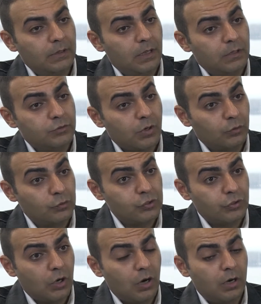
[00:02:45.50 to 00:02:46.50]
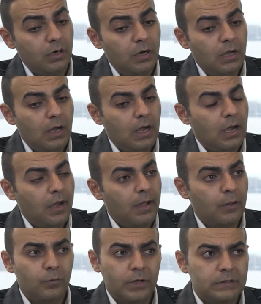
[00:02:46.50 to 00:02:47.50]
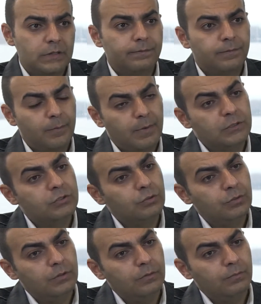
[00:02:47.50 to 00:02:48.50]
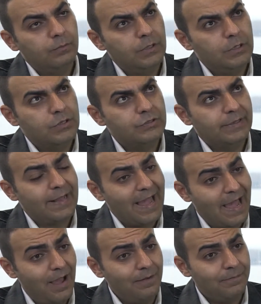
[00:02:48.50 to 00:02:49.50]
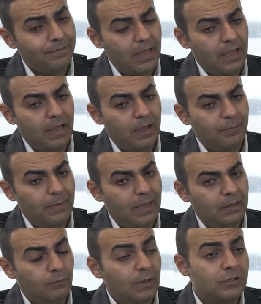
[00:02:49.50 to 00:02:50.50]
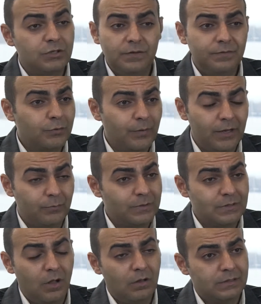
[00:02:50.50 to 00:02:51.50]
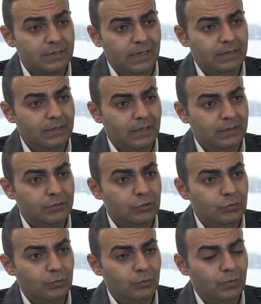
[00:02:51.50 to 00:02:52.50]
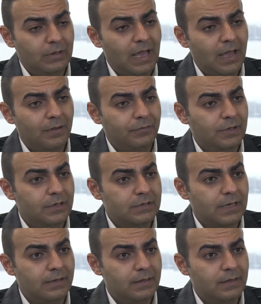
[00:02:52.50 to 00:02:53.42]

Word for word: at the Toronto Star, uh, I worked there for about two years and a half, um, and we achieved great results. In, in two and a half years, I